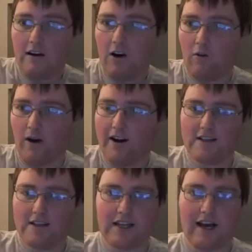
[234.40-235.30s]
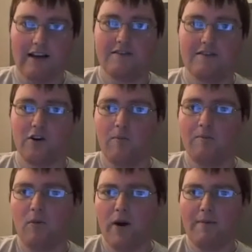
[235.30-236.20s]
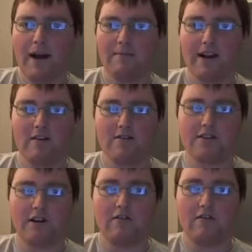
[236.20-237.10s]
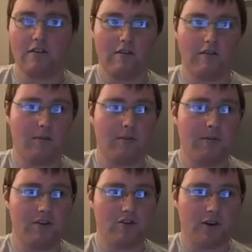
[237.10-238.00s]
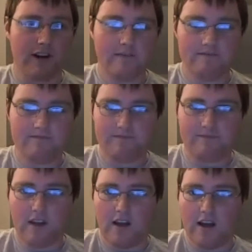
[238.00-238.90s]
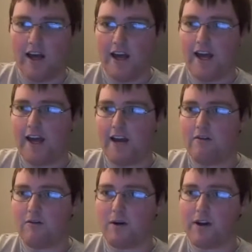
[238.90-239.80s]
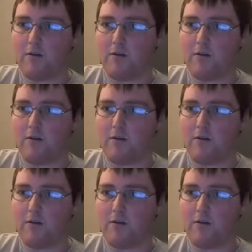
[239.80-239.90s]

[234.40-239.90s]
All right, it's live. So wait about a minute or so for people to join in. Hey, everybody